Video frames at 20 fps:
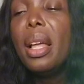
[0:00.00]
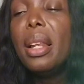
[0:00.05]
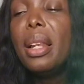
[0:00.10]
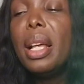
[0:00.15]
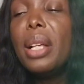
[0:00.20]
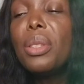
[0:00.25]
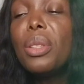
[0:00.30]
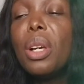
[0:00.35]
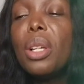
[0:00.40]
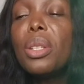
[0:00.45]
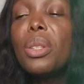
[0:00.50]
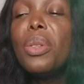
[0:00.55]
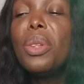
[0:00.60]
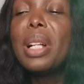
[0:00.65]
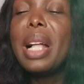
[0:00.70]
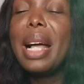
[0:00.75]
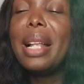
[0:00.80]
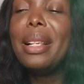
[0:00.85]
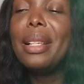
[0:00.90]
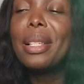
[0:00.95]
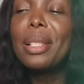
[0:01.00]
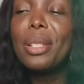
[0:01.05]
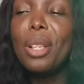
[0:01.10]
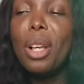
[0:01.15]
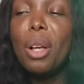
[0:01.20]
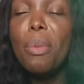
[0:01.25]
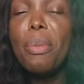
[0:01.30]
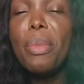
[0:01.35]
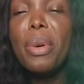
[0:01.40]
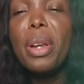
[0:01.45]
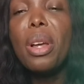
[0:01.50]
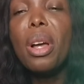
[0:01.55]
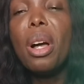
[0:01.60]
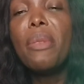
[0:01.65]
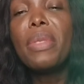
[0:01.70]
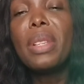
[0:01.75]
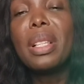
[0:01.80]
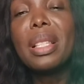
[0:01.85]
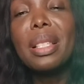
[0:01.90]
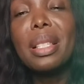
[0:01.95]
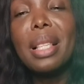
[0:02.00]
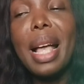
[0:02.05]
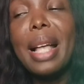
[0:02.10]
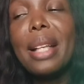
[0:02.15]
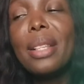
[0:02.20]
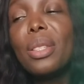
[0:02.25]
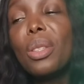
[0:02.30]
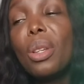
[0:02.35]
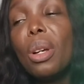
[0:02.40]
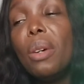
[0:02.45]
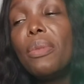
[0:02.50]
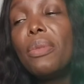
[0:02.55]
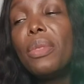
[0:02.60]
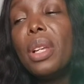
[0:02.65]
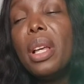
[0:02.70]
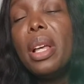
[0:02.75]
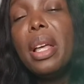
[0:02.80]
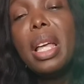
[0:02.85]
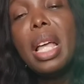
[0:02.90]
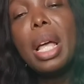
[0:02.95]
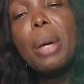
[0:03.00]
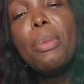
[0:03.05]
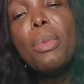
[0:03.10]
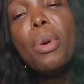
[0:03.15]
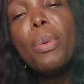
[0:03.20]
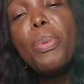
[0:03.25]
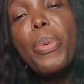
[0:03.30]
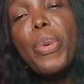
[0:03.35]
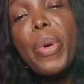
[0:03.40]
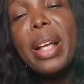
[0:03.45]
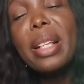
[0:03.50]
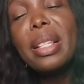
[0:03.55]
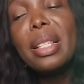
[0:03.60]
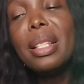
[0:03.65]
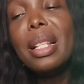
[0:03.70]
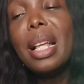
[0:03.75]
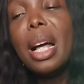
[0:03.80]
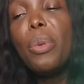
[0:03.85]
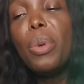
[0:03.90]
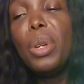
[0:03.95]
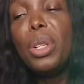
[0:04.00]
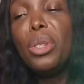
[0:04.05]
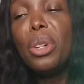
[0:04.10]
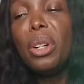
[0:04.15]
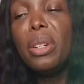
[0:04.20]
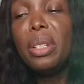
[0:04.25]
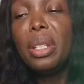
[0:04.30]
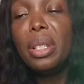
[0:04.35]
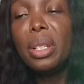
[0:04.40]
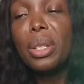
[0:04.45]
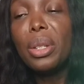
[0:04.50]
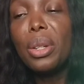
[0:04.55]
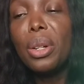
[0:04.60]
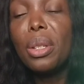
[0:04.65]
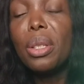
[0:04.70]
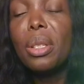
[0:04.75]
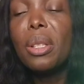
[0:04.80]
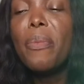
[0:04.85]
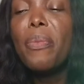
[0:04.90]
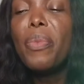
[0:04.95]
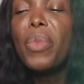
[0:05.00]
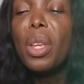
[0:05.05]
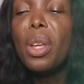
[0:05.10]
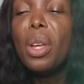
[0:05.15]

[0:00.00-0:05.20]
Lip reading: Let us look at the summary of the sites of haemopoiesis that we just discussed.